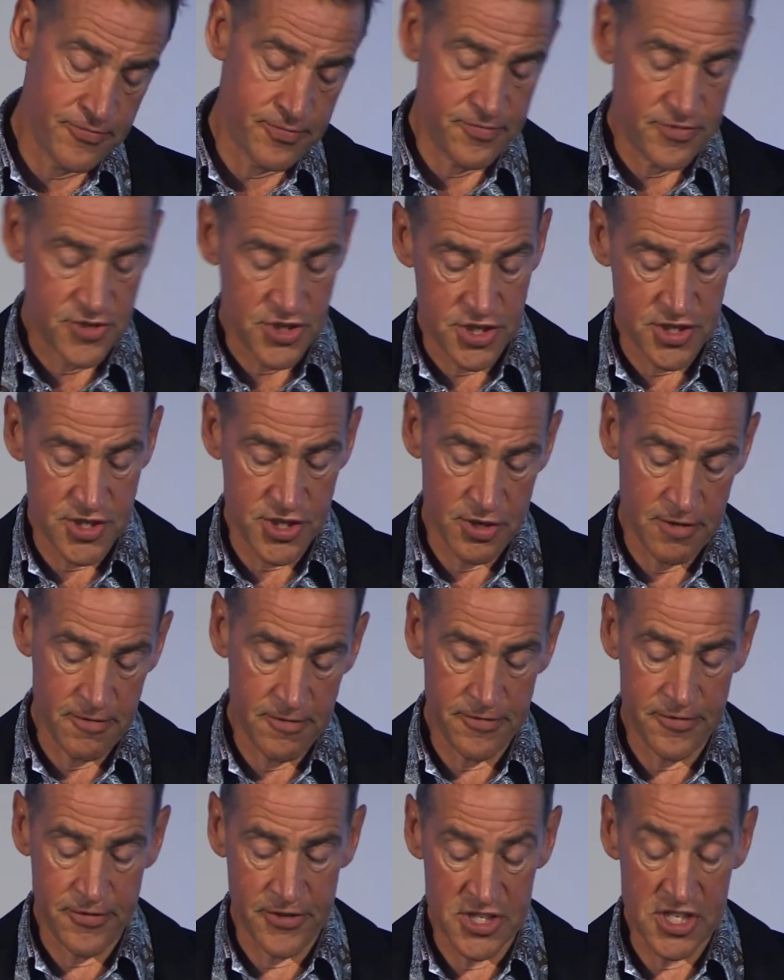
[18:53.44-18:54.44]
sort
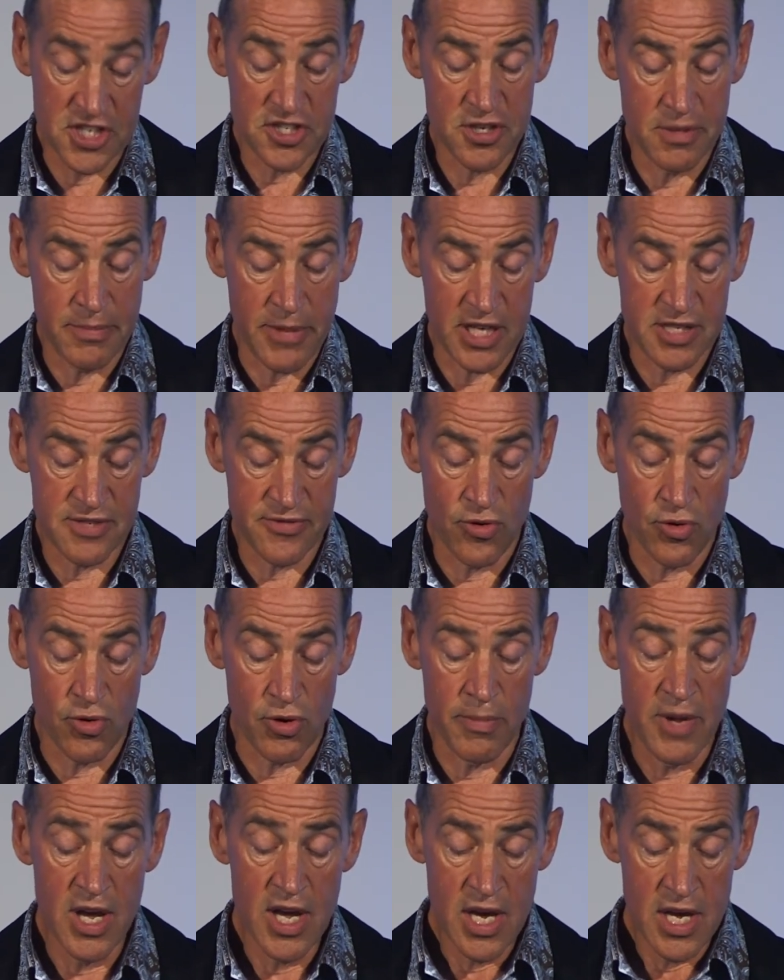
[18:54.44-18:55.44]
of physician-based
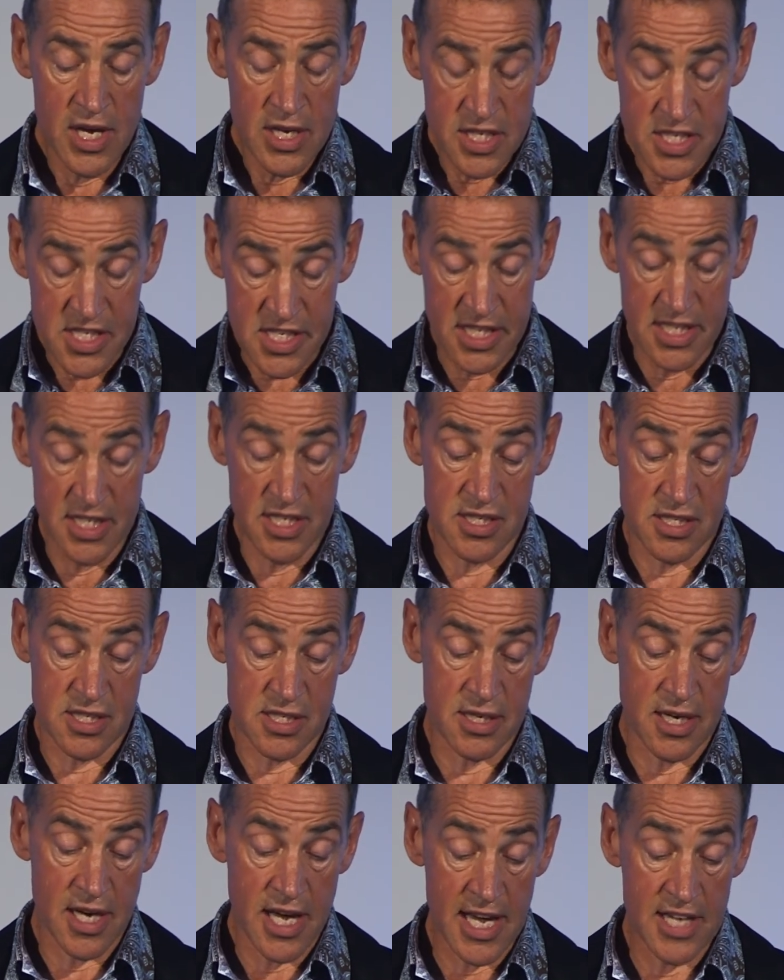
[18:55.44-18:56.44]
forum
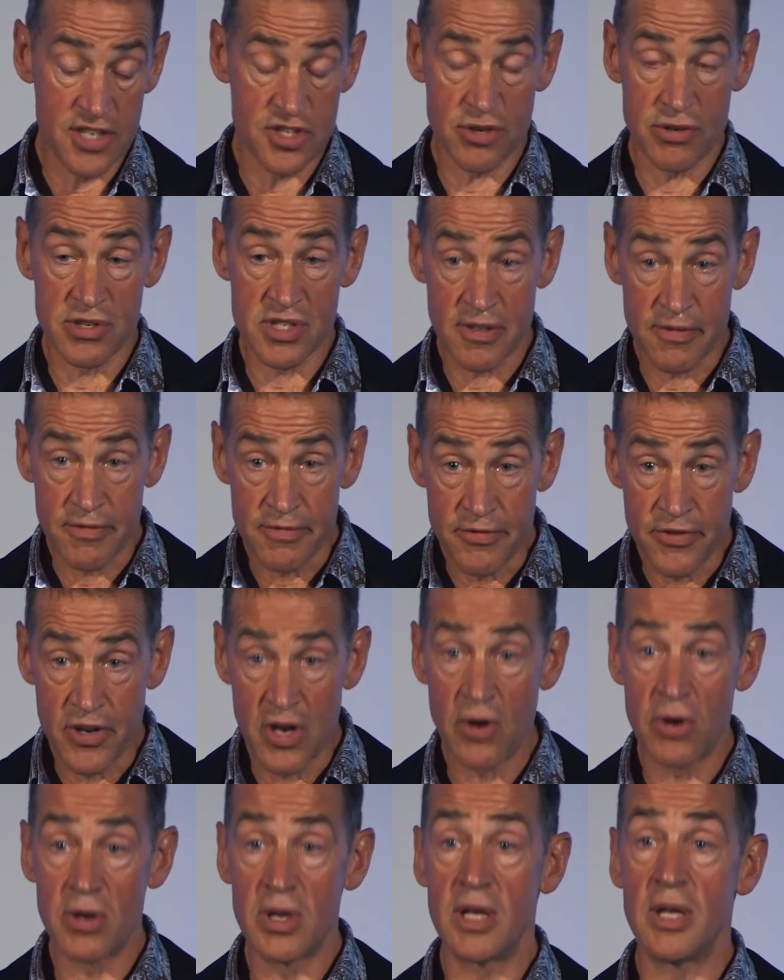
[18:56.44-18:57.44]
sees Asia as a
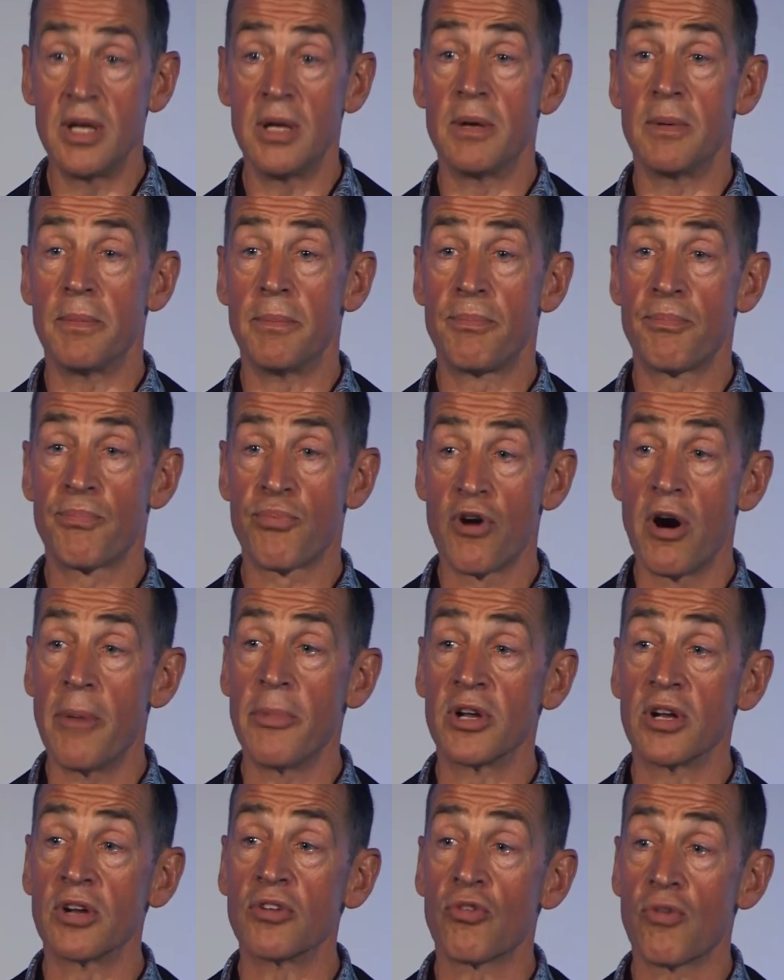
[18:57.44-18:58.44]
very
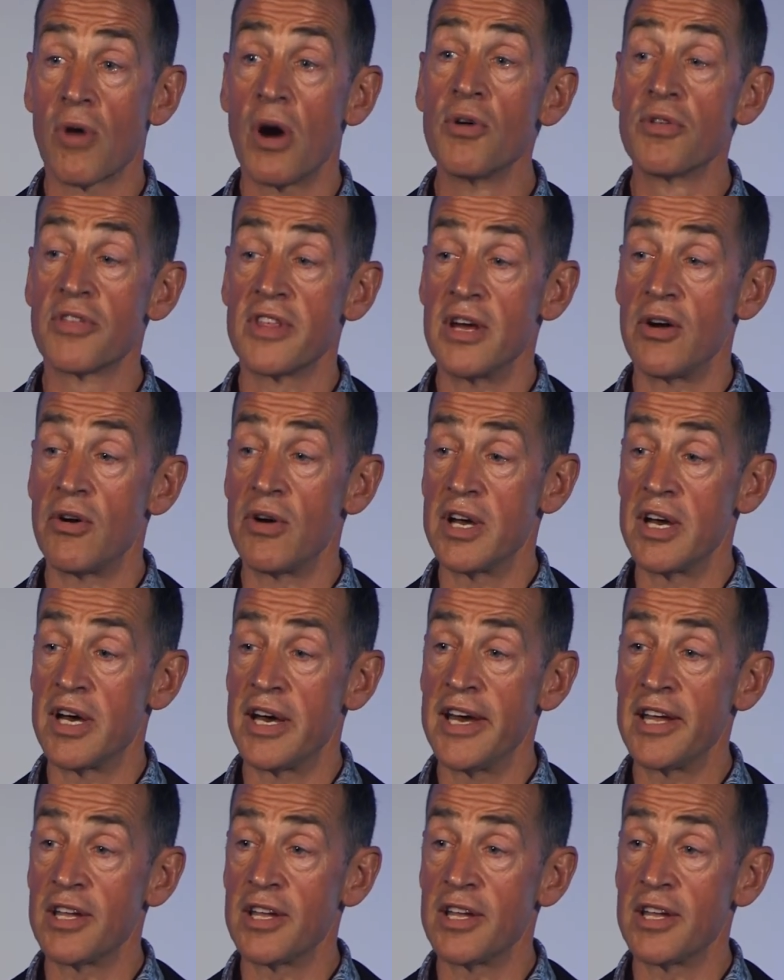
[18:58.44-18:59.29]
prominent growth area,